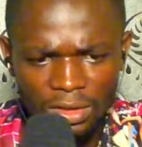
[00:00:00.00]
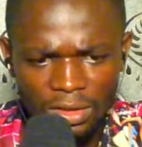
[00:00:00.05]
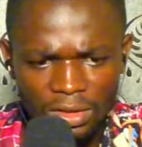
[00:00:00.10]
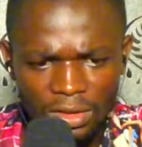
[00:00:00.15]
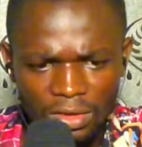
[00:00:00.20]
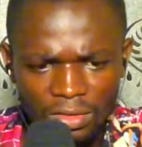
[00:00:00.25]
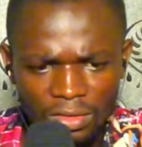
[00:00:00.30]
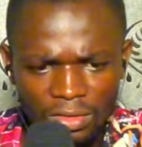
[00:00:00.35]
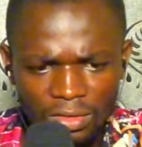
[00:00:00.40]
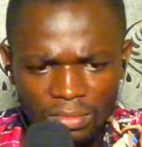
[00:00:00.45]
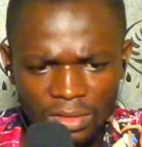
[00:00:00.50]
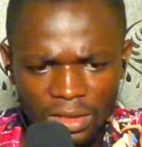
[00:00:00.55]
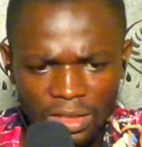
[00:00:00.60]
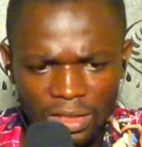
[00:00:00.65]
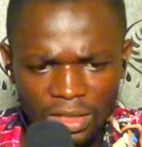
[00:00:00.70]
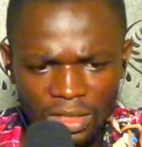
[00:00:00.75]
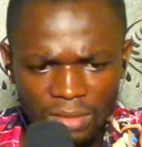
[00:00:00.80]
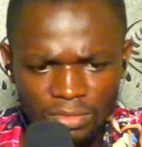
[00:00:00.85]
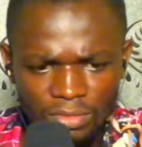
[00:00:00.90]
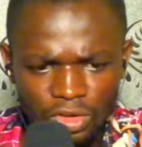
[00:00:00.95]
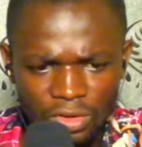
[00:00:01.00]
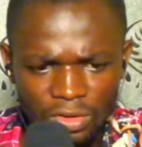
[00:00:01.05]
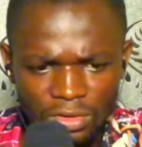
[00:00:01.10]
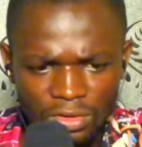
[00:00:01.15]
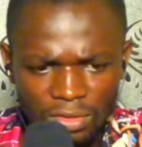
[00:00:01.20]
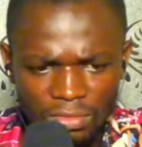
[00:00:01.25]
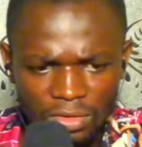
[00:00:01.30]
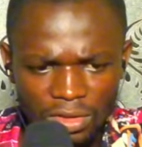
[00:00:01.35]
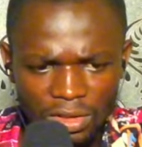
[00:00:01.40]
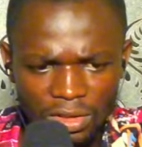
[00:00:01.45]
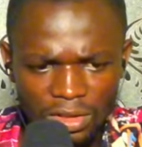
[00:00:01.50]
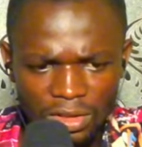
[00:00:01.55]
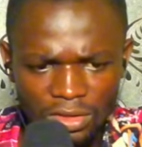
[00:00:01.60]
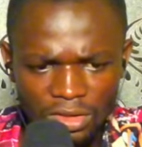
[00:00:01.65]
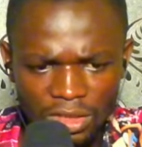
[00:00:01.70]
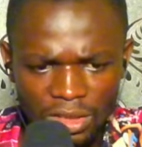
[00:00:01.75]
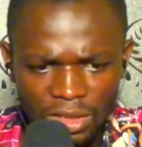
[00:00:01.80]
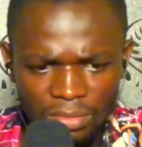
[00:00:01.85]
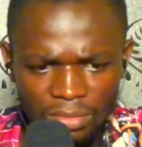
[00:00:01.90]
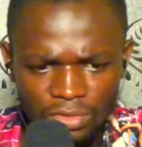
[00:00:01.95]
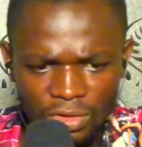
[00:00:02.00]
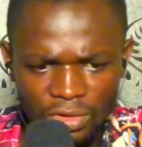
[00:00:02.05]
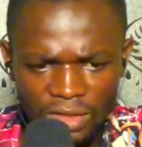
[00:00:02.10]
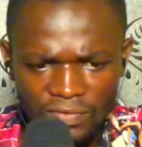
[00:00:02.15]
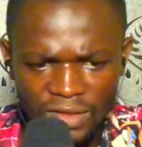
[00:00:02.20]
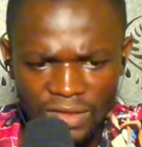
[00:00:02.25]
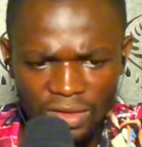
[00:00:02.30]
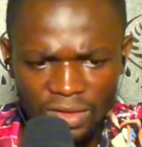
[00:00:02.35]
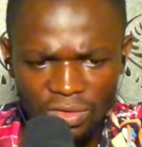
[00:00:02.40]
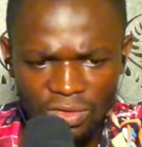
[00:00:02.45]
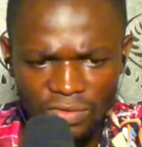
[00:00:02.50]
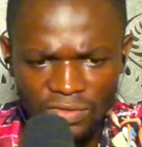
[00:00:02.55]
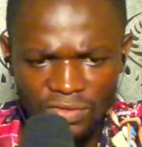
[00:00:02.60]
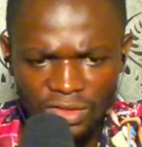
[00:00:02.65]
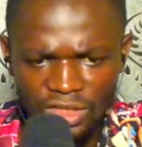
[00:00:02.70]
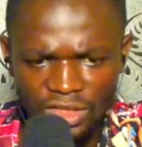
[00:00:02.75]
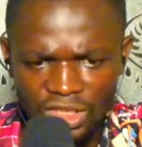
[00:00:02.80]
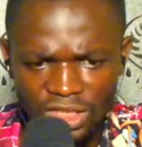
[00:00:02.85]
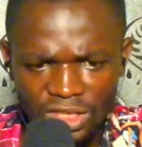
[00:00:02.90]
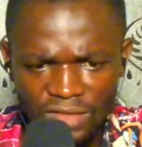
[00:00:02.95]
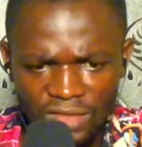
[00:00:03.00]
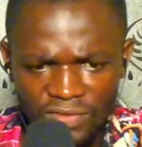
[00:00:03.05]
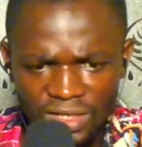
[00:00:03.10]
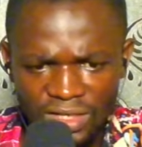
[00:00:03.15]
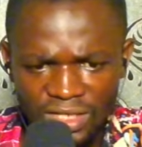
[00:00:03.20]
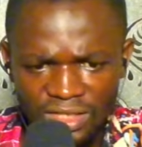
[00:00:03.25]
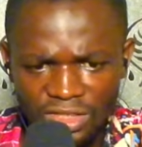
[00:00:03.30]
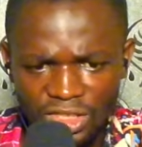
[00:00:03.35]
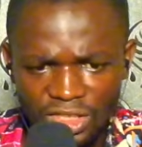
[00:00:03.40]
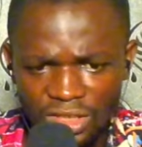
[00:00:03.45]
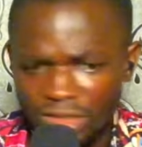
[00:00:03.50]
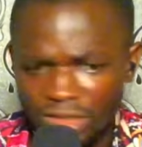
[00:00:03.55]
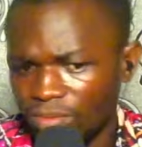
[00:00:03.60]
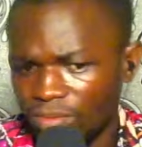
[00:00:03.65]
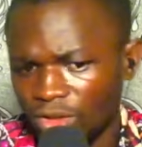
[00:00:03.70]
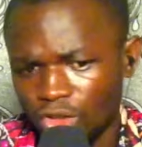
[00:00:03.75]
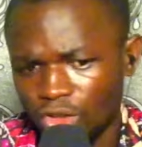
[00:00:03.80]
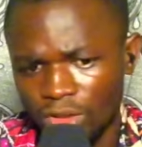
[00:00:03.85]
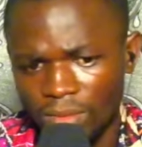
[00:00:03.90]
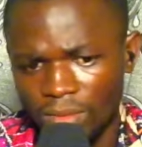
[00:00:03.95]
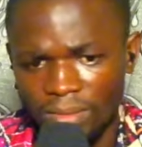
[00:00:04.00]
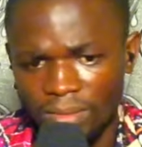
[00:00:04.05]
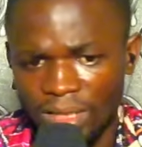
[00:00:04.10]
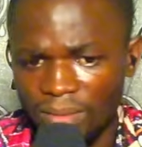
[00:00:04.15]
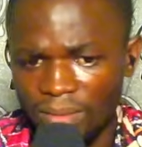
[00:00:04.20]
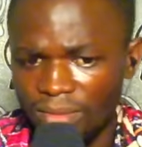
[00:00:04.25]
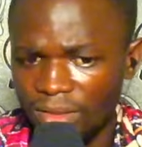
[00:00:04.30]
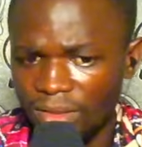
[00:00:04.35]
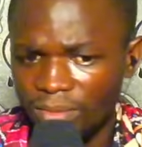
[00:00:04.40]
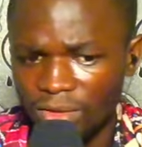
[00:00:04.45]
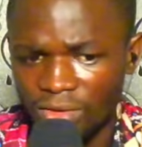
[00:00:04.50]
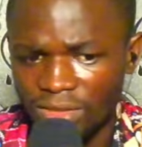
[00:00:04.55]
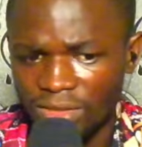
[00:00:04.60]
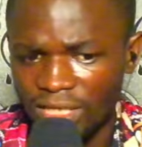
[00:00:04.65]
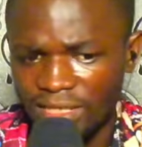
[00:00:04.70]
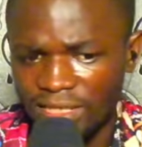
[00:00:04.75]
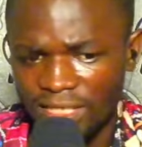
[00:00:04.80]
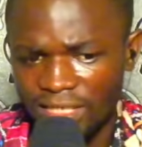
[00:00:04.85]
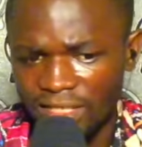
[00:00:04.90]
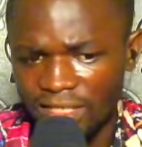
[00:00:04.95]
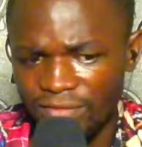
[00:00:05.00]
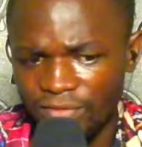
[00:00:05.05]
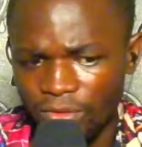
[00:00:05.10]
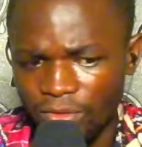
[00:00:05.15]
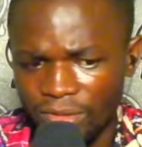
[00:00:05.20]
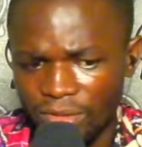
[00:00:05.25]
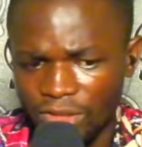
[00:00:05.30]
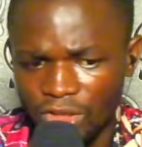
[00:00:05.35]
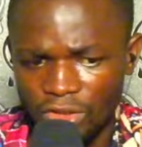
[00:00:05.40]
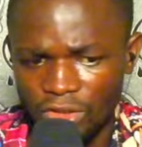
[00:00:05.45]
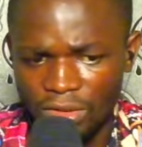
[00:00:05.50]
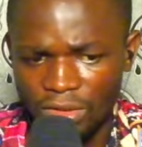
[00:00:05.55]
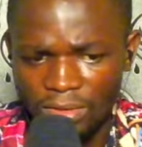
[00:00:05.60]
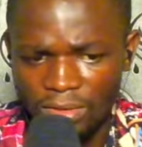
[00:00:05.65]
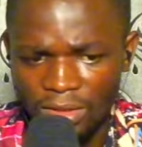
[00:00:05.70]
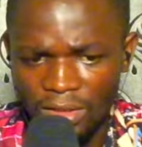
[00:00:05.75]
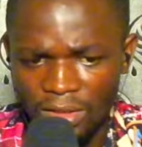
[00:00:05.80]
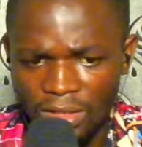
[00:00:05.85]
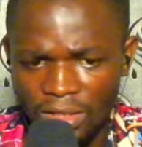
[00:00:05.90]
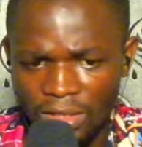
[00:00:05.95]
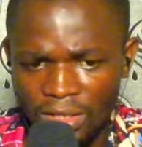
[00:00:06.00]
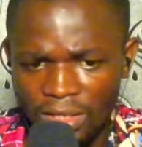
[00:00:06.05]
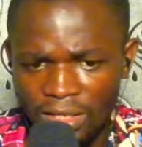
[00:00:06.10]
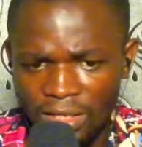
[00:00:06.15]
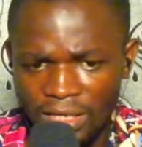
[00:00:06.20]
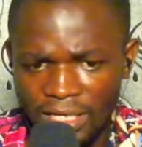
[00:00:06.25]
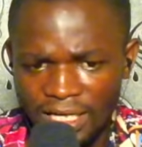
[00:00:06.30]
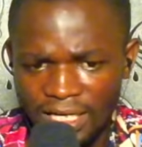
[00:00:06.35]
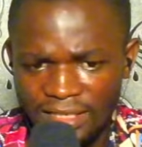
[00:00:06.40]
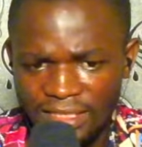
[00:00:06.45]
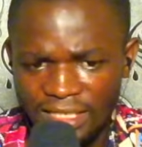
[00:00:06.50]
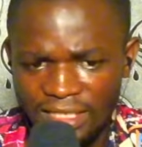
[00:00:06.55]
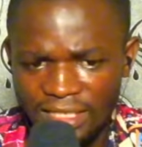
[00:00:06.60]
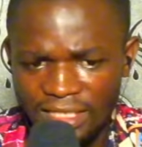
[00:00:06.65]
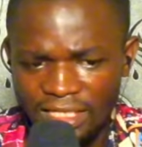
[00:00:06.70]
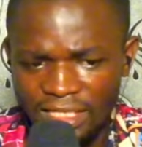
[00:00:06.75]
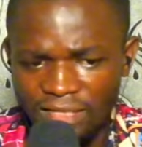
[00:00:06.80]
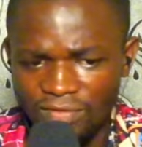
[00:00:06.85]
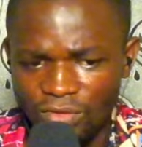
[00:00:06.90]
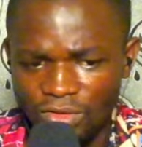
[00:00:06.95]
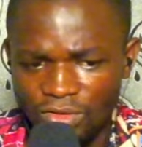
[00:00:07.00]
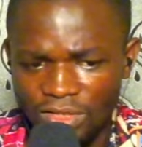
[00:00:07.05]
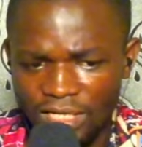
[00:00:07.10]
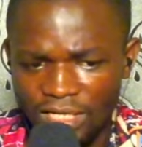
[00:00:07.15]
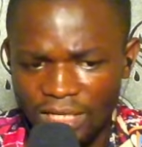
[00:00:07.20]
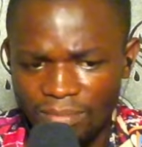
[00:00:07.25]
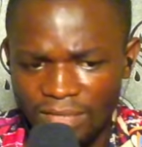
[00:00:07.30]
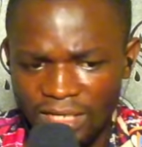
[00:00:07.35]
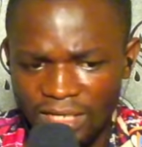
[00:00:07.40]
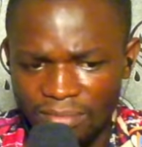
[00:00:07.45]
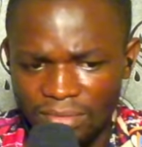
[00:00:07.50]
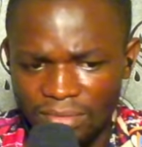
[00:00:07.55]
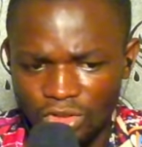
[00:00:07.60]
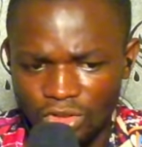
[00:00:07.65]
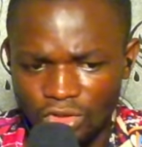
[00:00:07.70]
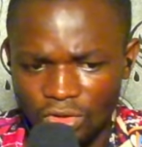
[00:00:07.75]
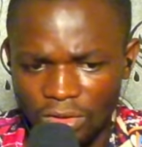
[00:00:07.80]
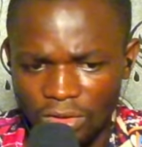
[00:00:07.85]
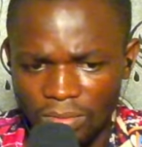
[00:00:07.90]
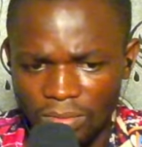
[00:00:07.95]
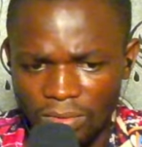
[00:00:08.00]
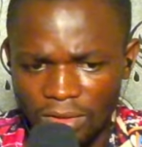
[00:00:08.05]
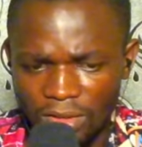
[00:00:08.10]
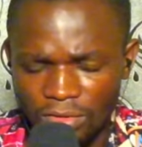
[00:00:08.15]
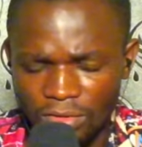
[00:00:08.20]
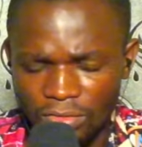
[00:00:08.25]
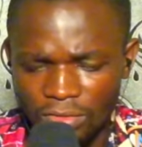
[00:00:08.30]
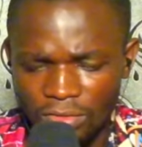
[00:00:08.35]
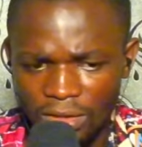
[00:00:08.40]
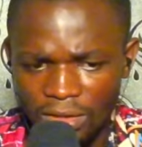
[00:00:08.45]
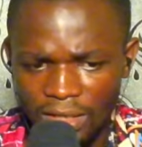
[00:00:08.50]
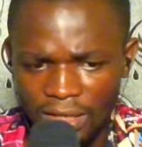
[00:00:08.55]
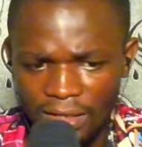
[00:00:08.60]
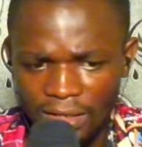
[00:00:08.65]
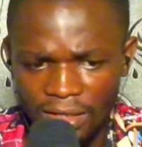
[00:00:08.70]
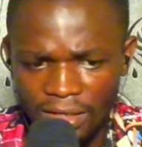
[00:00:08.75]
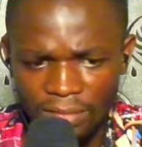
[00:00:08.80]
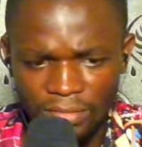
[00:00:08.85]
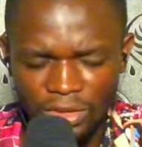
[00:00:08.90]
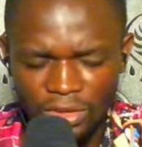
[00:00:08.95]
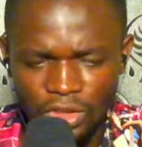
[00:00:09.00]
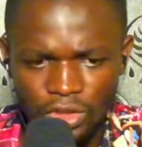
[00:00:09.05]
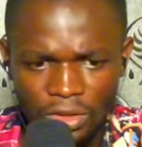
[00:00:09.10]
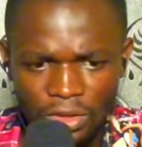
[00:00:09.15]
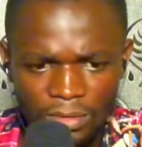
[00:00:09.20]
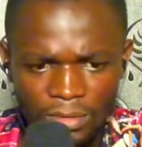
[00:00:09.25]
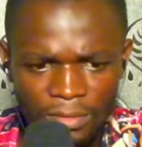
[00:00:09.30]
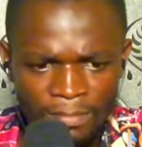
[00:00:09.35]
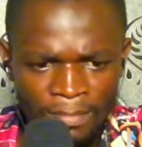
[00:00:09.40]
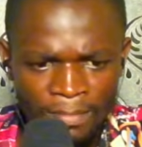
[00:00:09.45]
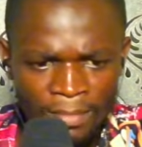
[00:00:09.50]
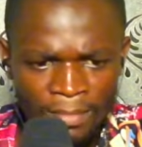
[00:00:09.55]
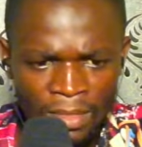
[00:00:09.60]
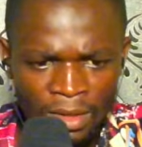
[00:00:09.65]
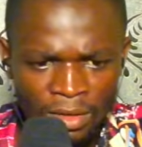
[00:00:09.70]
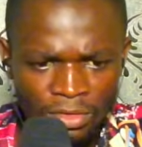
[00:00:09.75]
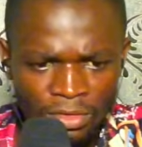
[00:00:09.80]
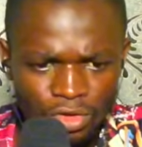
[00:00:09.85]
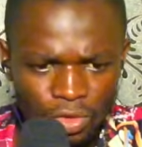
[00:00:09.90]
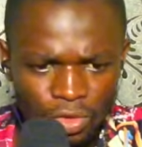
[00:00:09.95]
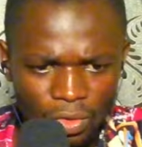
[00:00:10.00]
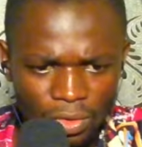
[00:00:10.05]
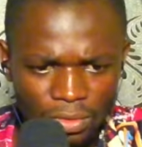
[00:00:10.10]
Opponent captures. So I'm looking at capture. After all of the trade, if I can trade this bishop, I'm happy because that's an evil bishop. That's an evil sniper bishop. I do not like that bishop. So